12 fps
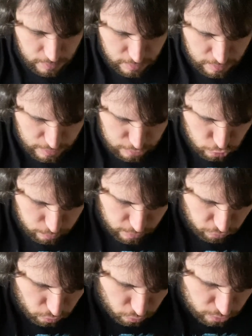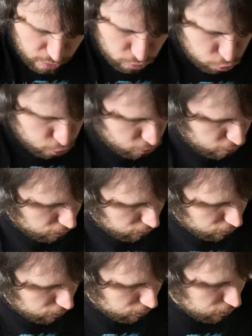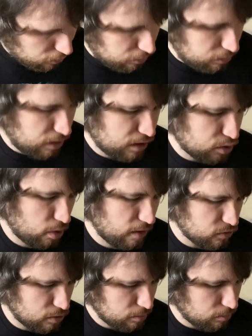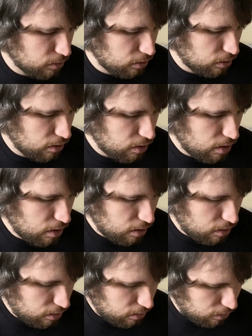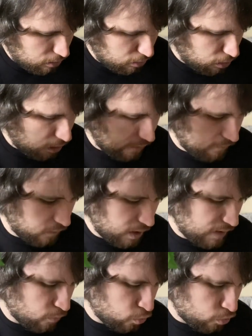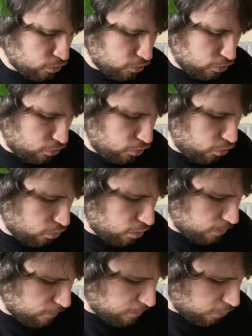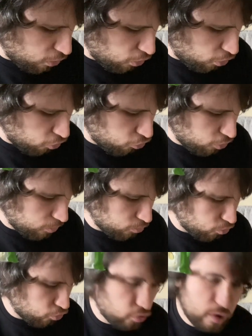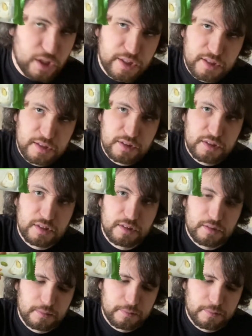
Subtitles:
that should be really interesting. Next we have some nutty flavored nougat bar from Greece.